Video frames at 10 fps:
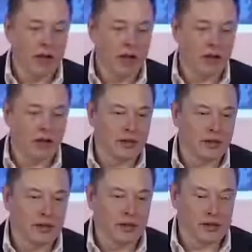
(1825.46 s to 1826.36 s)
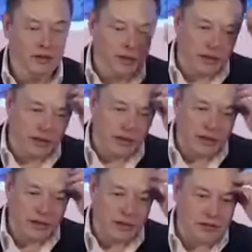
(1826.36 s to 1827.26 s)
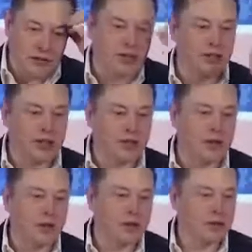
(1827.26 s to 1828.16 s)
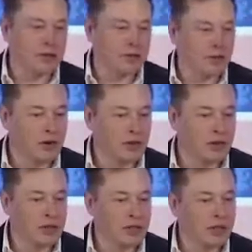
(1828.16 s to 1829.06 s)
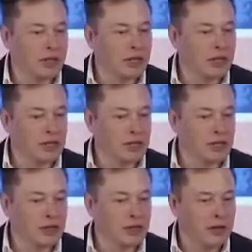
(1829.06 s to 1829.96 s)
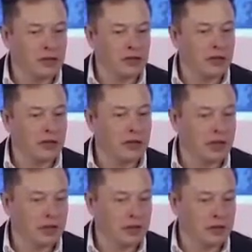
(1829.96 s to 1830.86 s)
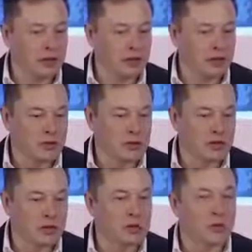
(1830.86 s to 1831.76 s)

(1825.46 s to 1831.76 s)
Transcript: and so as that range grows, you really need not that many chargers.